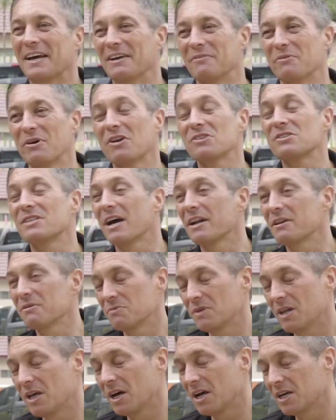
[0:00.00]
Where I
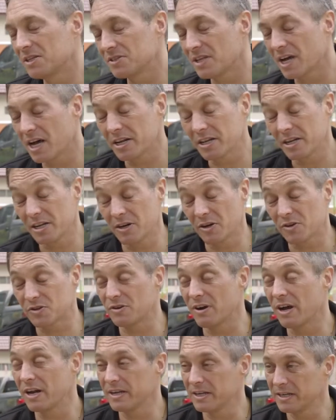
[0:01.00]
started in
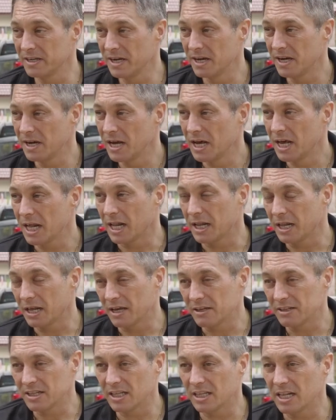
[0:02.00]
Australia.
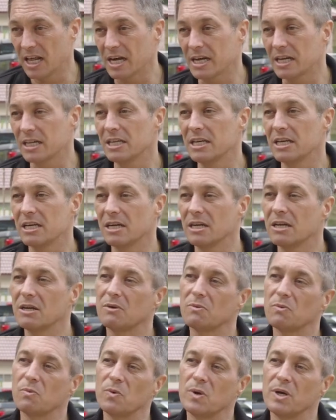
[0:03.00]
Luckily,
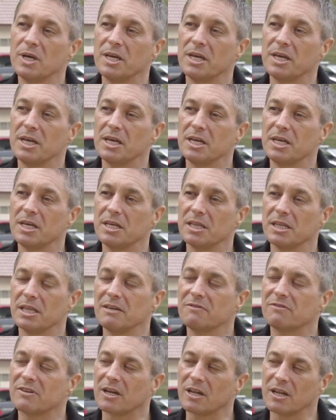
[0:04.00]
we
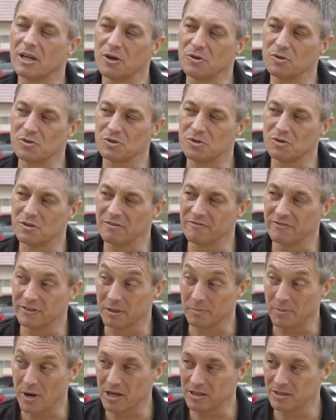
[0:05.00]
lived close to the
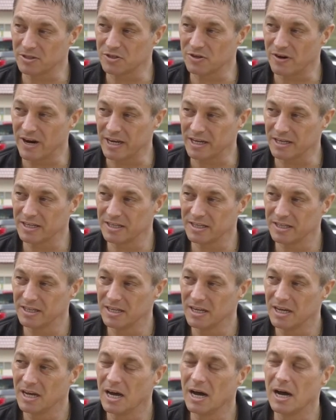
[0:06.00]
Phillip Island track.
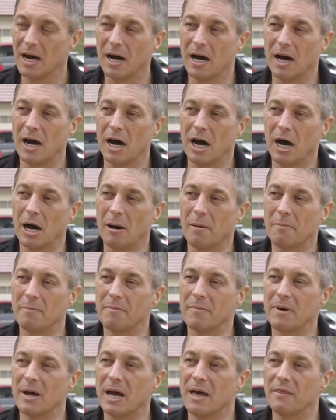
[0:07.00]
And
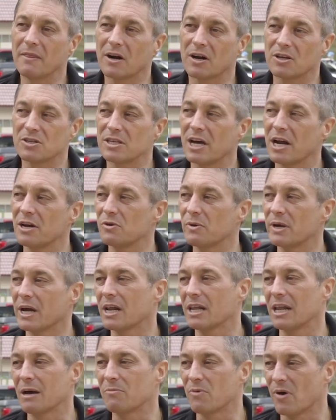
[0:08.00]
I started doing
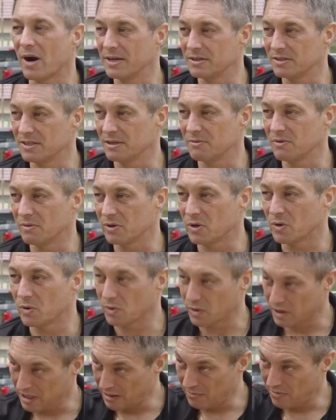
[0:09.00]
club racing, what we
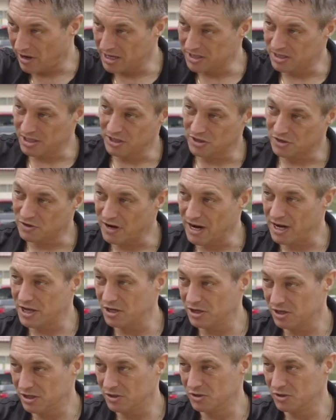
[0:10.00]
call club racing in Australia.